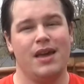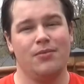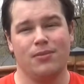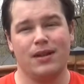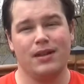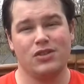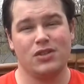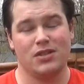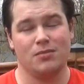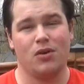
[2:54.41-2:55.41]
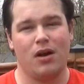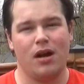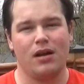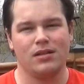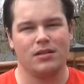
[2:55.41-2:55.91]
it really just
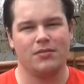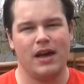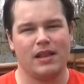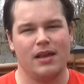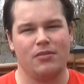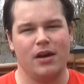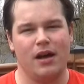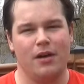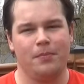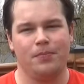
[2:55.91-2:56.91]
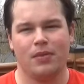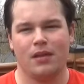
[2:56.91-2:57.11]
brought on to the fact that, well,